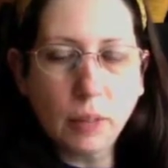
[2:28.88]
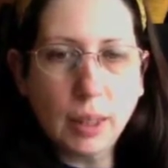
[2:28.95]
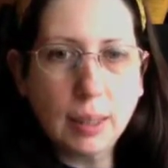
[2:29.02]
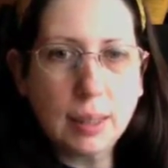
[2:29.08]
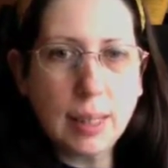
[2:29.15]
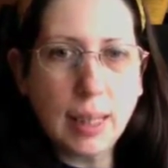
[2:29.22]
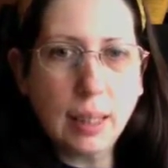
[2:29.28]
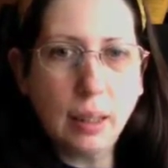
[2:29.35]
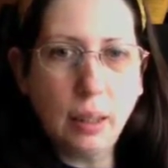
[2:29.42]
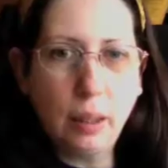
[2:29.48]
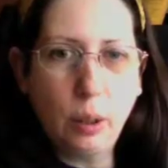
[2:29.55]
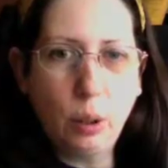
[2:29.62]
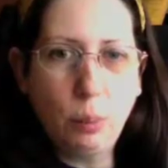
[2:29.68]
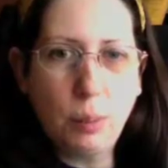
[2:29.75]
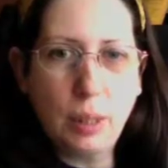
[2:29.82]
Take a
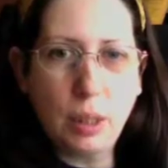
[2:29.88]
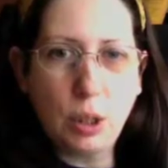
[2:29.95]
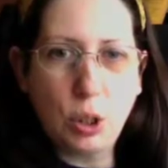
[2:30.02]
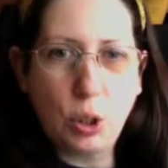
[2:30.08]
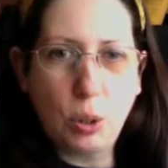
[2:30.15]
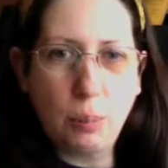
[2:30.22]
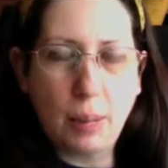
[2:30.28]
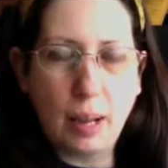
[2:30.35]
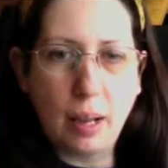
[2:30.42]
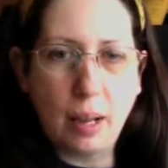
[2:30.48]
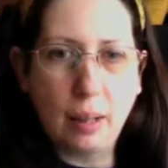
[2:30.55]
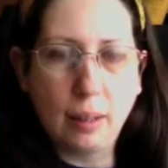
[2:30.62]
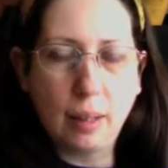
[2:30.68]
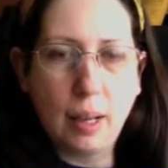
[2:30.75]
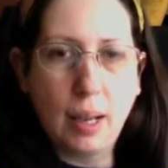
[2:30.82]
little bit into your mouth
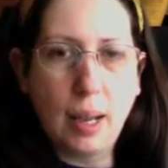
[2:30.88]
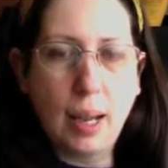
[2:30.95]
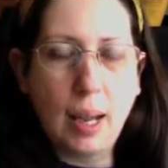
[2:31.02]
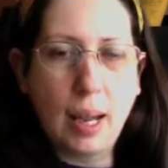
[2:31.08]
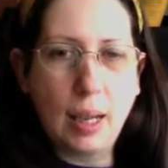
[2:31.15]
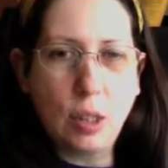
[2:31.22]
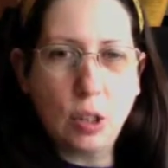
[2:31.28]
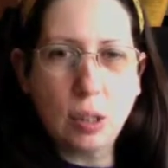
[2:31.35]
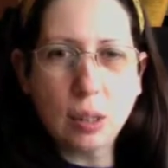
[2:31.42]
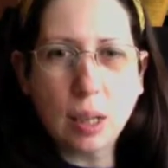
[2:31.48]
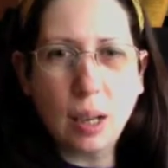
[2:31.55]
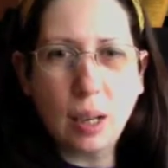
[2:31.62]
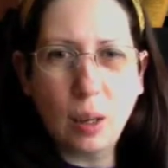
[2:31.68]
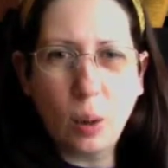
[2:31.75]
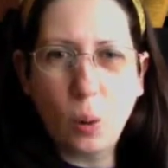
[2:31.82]
and just
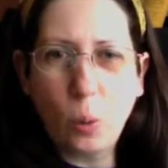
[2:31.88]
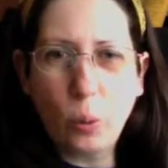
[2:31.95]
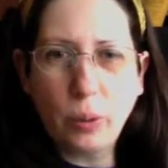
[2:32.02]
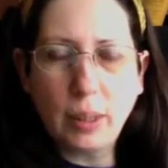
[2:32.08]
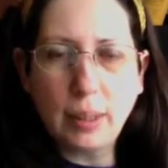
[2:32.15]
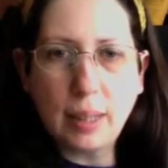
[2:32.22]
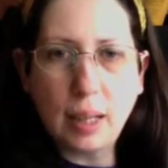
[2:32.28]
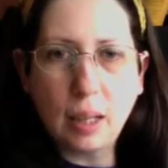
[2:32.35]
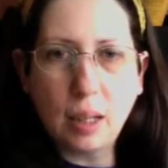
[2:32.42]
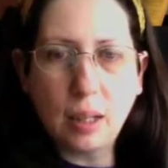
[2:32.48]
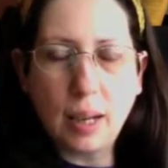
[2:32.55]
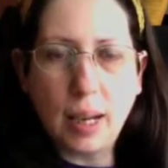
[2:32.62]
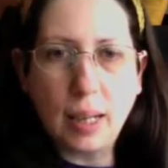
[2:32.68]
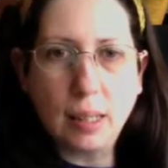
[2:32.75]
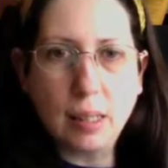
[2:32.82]
kind of hold it there
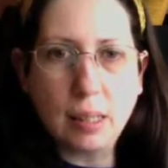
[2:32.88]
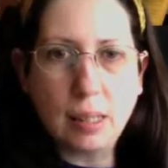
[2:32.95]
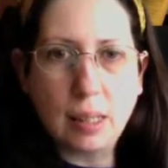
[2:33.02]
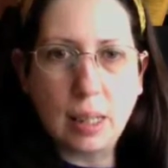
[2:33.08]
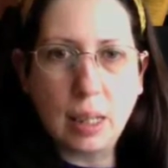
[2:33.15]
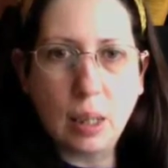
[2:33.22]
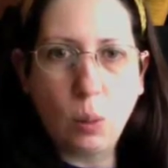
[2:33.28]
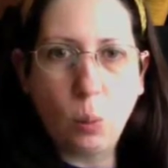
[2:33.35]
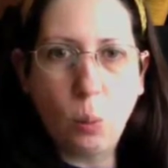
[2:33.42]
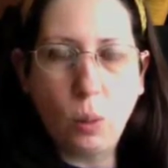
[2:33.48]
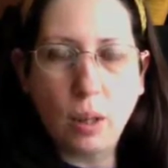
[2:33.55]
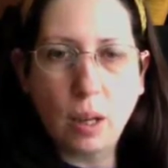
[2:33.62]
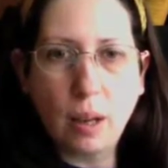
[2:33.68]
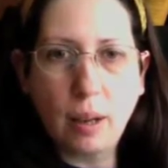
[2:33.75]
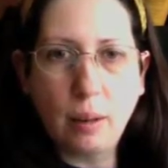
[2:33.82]
and see what
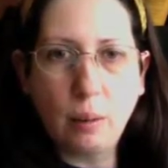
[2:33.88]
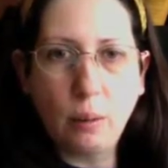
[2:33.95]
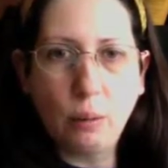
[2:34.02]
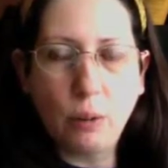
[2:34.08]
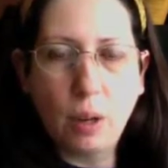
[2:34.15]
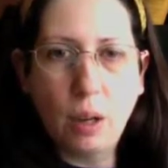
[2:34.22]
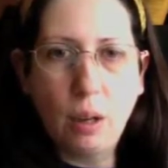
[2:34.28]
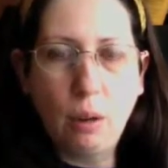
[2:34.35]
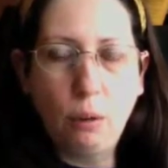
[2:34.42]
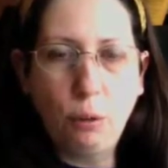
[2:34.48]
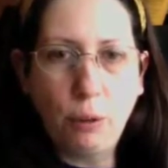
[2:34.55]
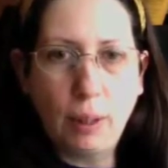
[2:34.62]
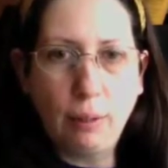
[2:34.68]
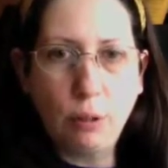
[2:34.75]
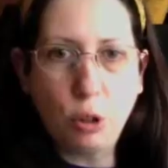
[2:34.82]
kind of
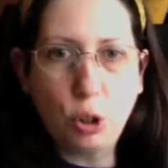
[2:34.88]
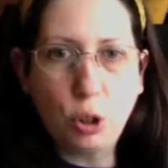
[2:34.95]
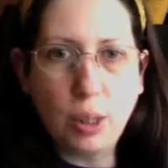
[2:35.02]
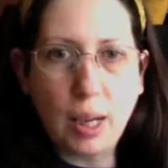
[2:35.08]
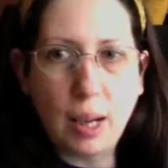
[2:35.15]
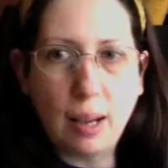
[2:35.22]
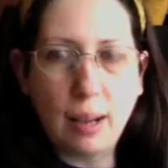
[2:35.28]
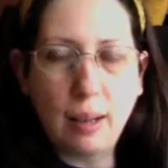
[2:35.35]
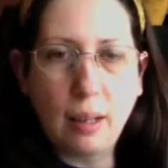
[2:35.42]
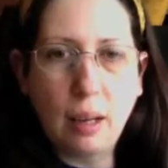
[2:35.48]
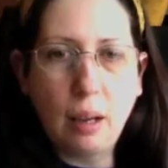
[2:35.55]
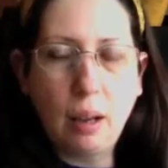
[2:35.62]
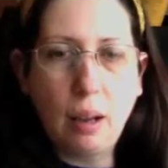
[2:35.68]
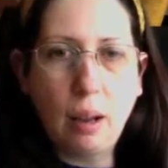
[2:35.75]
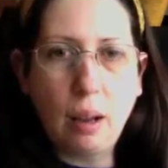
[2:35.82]
flavors you get.
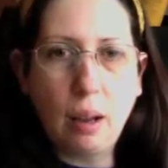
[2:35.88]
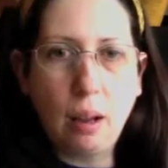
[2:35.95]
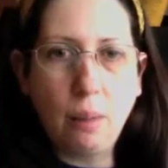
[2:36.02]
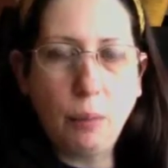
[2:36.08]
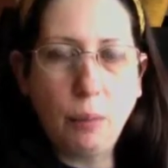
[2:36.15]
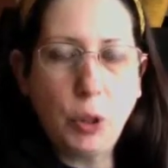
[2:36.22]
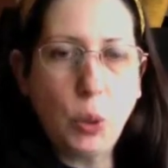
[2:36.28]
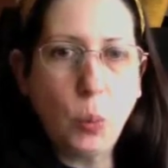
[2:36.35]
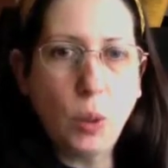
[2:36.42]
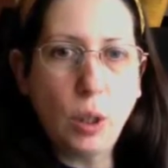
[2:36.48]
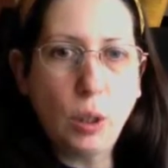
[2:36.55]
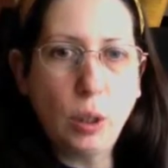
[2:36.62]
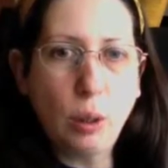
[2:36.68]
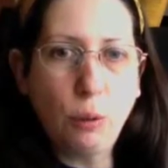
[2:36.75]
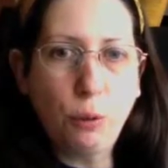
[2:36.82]
You want to
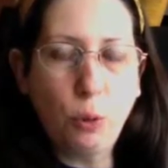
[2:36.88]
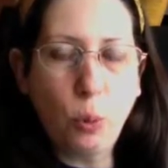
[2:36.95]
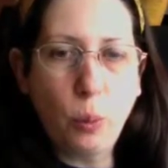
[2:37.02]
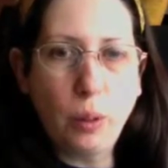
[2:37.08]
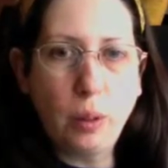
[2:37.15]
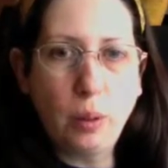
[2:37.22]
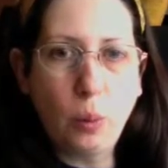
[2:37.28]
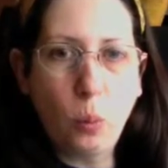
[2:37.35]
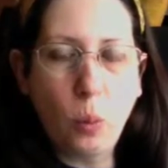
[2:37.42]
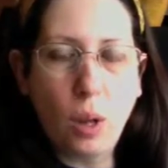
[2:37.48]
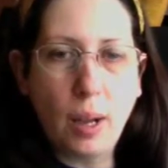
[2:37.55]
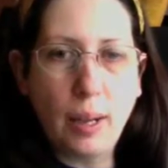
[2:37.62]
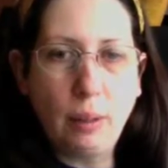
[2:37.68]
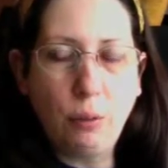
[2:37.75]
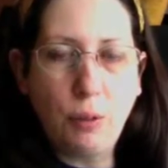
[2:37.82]
look for whether the
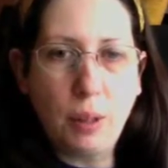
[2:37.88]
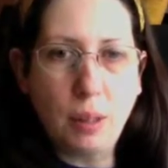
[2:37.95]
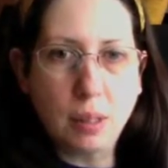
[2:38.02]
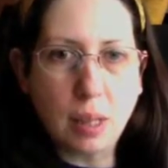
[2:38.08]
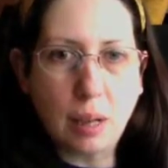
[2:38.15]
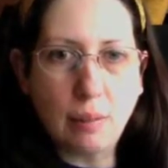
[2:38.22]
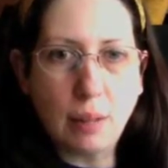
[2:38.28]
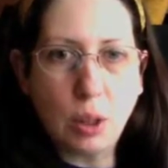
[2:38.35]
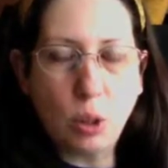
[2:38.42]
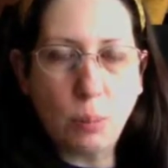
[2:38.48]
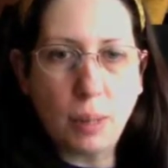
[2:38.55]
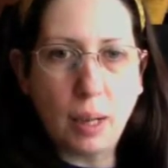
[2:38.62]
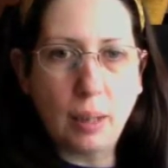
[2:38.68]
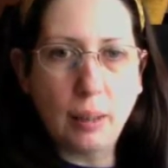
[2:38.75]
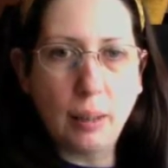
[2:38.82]
wine feels heavy in your
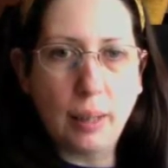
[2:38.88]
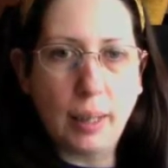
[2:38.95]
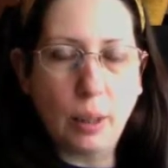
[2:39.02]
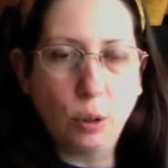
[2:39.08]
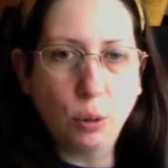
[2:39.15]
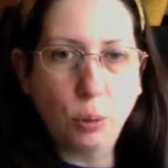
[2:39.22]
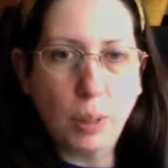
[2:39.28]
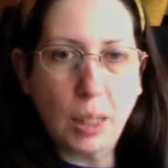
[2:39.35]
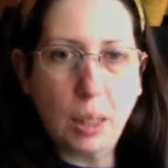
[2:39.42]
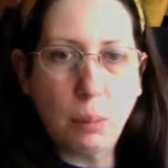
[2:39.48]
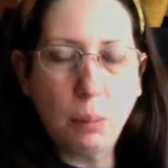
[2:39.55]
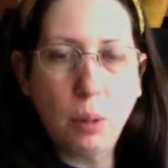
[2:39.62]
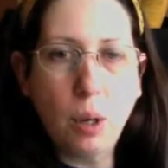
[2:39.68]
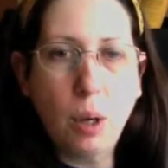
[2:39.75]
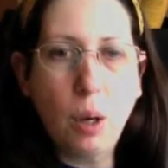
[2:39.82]
mouth like cream
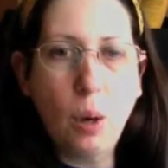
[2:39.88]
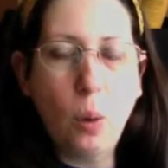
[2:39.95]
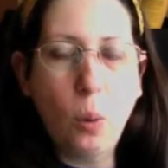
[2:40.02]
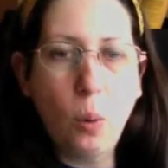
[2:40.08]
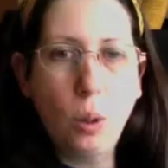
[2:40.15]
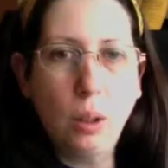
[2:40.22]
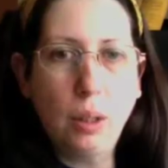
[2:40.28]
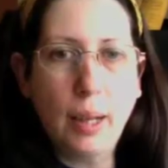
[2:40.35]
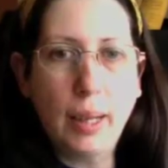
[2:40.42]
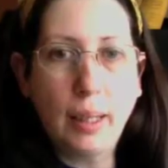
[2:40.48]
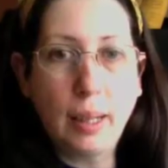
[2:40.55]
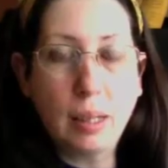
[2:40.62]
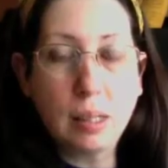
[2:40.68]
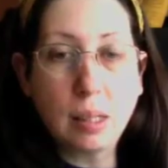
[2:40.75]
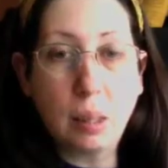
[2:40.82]
or light
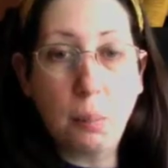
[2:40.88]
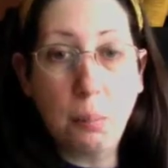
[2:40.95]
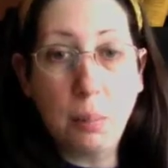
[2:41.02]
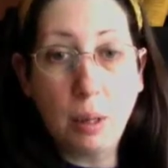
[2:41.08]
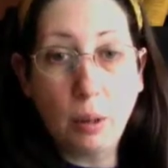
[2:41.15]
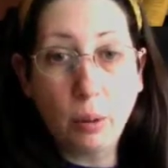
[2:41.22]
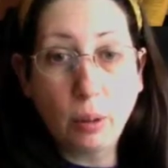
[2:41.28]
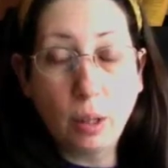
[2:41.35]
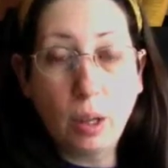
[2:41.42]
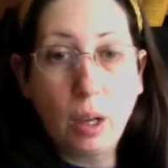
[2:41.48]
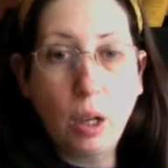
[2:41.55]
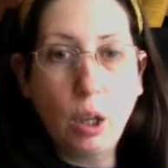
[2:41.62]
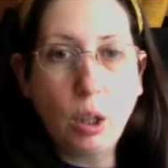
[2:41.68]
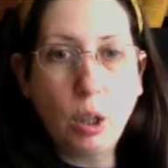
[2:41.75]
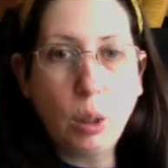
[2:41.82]
like skim milk.
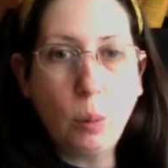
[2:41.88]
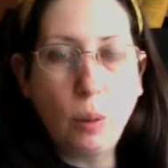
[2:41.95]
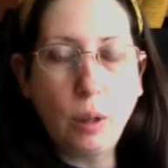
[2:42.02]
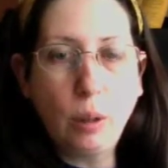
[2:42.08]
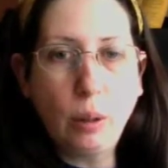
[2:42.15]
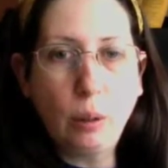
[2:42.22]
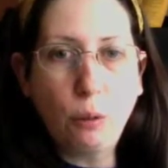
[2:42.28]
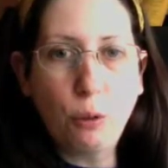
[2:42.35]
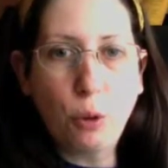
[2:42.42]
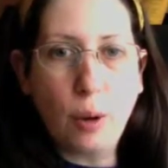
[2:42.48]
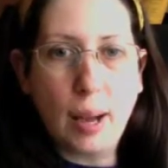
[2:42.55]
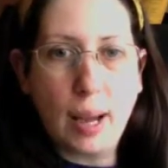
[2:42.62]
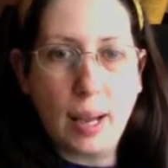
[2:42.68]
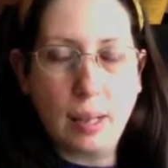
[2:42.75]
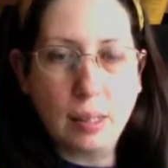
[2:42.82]
You want to look for
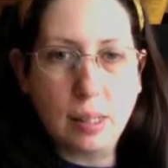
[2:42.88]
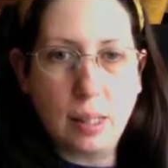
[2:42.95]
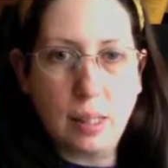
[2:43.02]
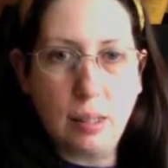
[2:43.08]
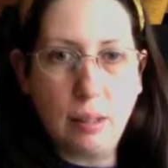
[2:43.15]
acid.